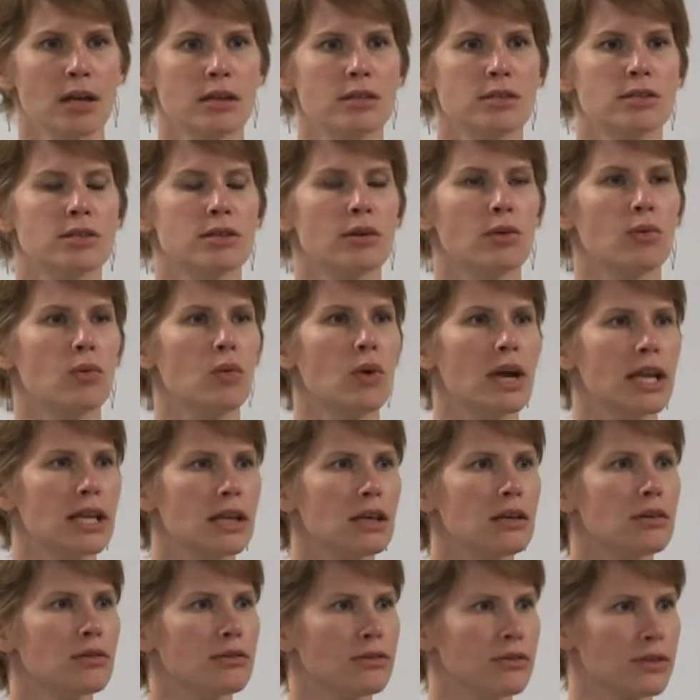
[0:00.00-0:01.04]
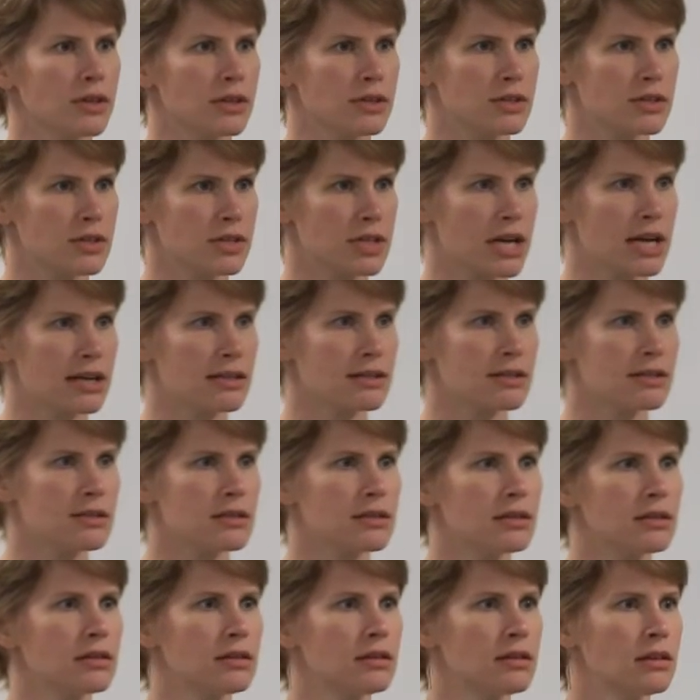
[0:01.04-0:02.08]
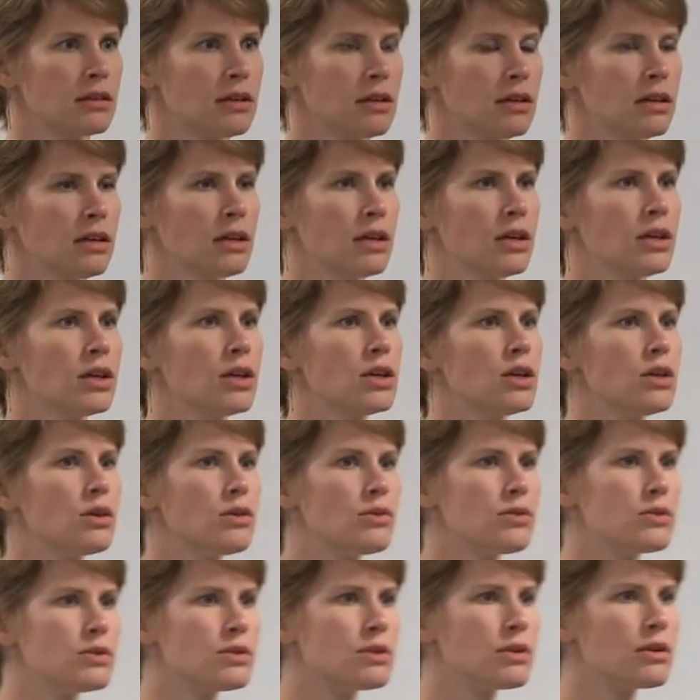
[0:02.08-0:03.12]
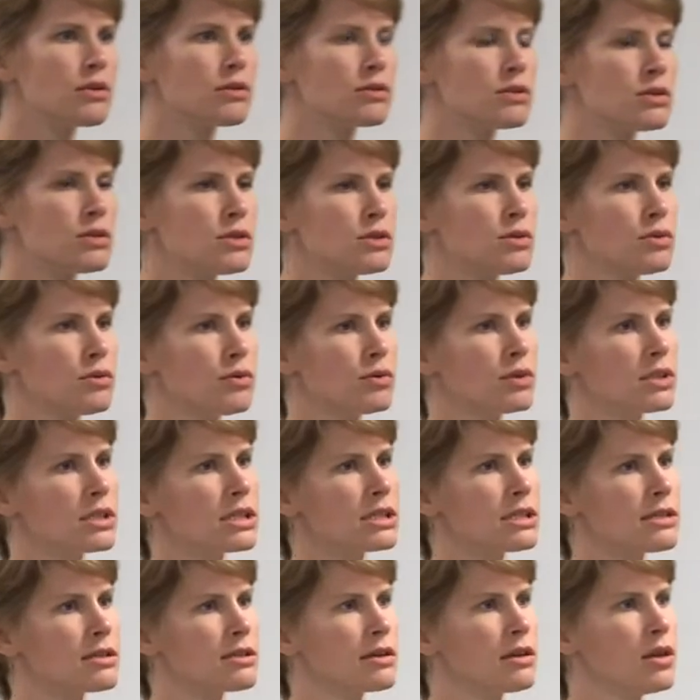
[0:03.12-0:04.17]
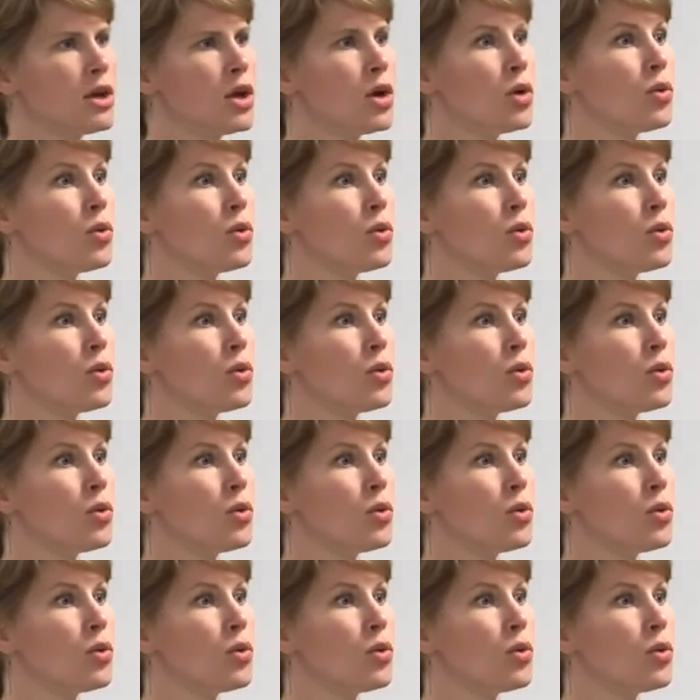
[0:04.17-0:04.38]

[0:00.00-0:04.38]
So when you feel stressed, use those tools.